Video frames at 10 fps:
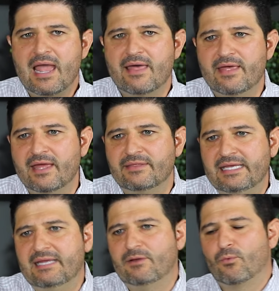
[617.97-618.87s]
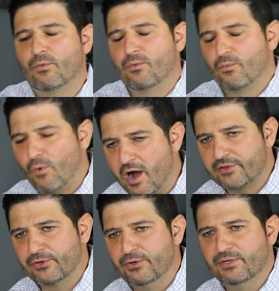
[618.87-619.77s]
And then the
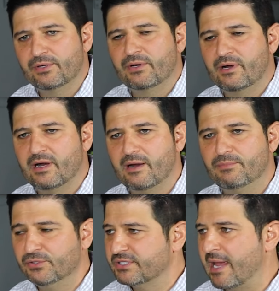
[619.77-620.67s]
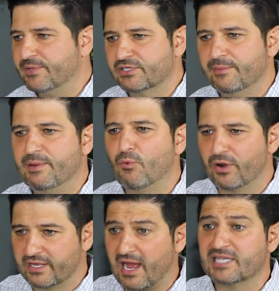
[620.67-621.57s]
walkthrough blue tape is going to be more
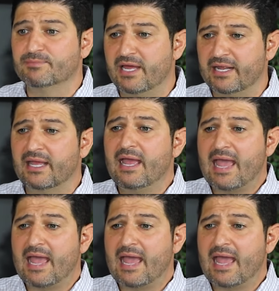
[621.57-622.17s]
of the cosmetic.